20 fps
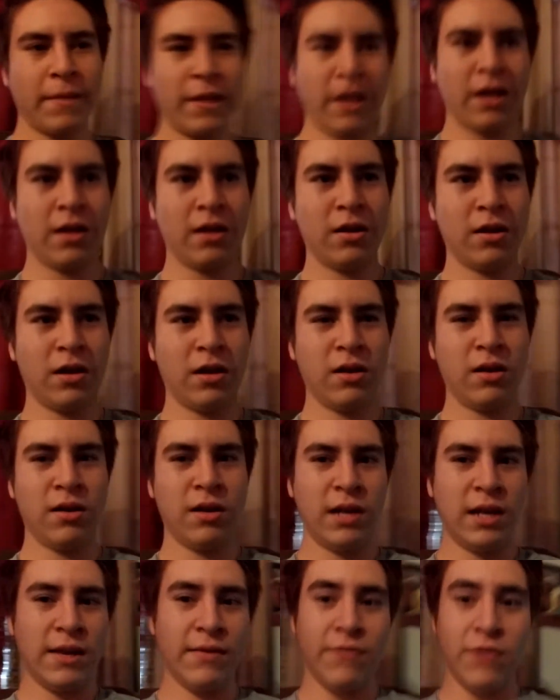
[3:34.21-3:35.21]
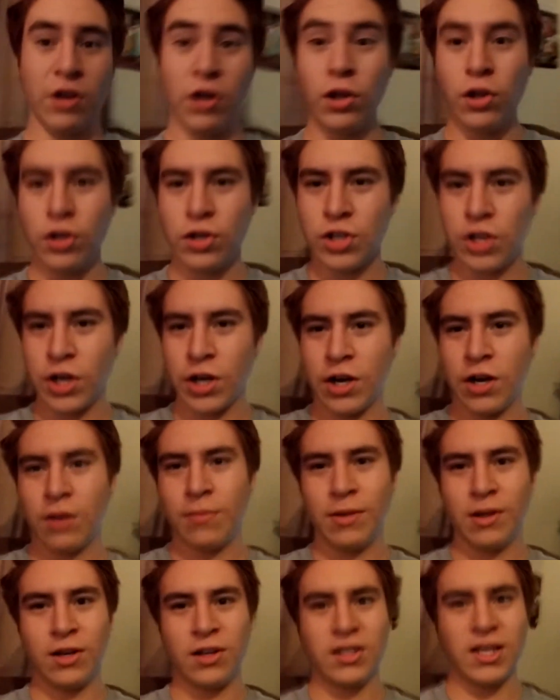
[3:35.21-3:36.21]
and leave another chair here,
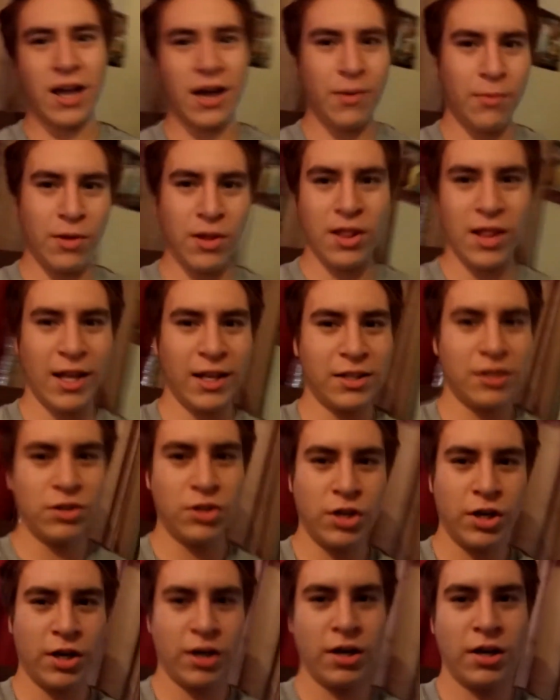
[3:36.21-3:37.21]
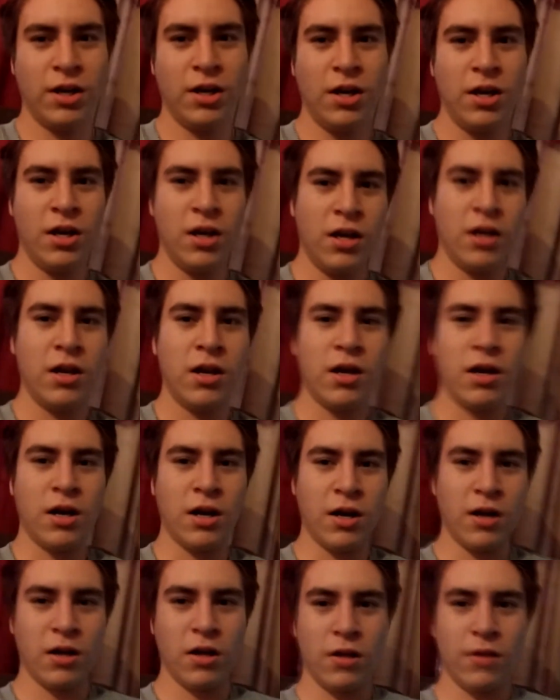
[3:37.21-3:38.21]
because I really like this chair,
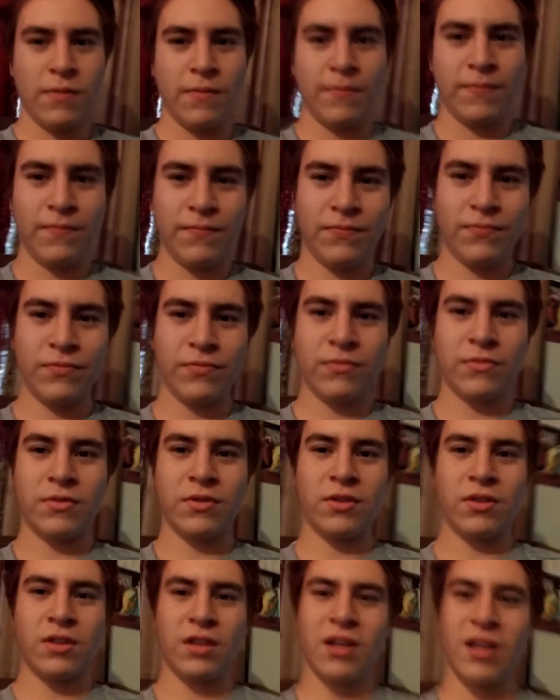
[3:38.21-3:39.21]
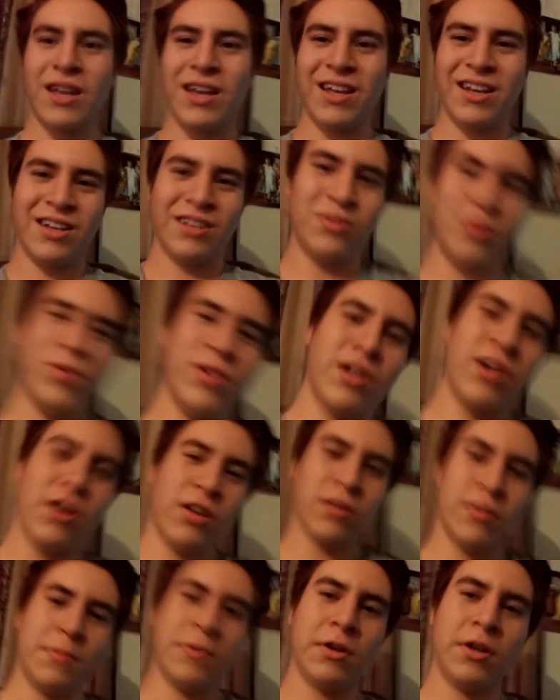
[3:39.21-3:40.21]
and it's really
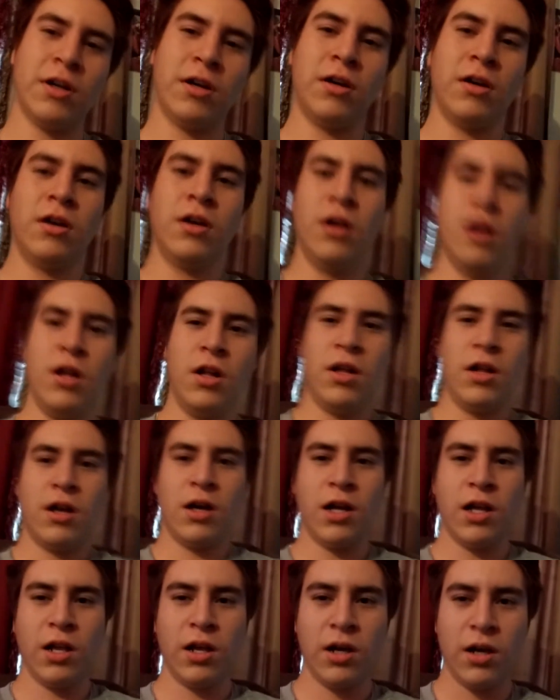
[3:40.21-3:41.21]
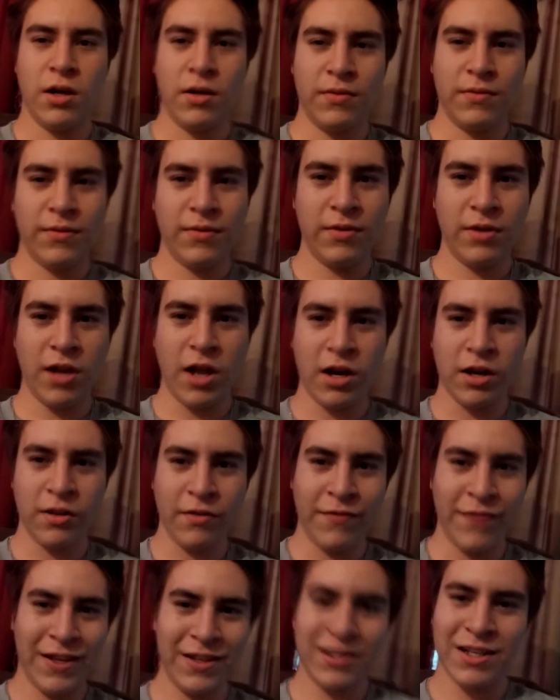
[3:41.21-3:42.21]
comfortable, you know. A lot of
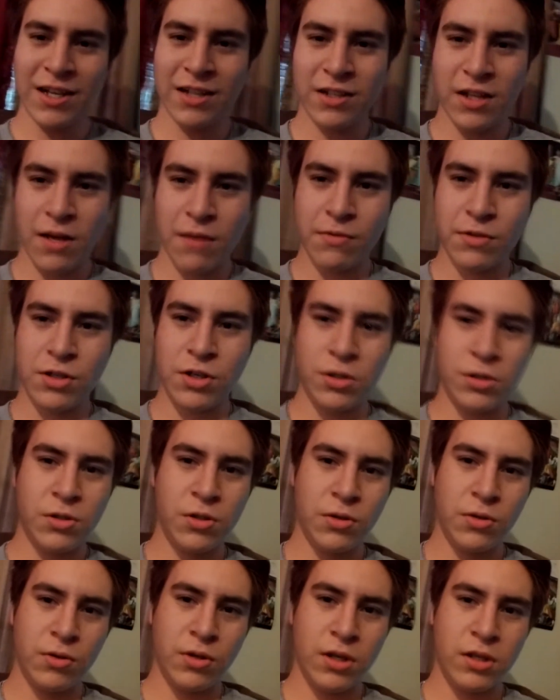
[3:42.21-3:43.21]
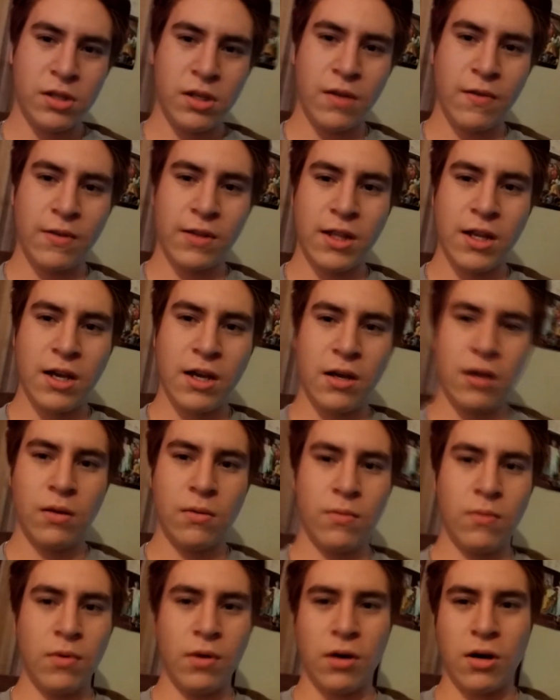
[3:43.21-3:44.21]
the FaZe guys, they have a chair too and stuff like that.
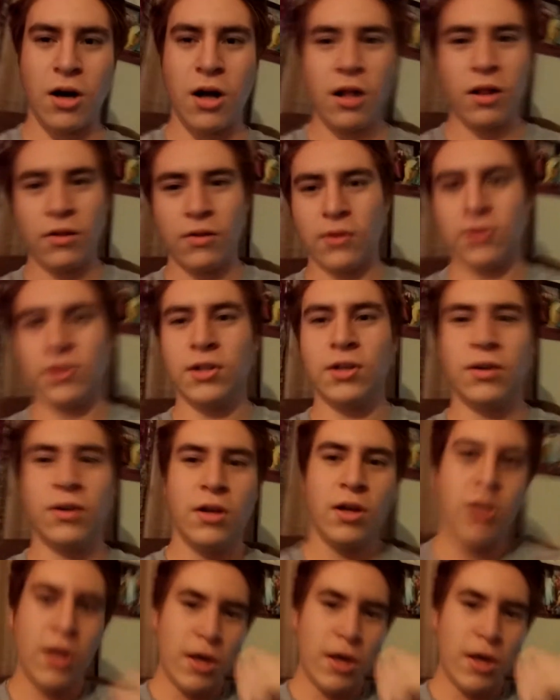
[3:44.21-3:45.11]
Well, all of them do,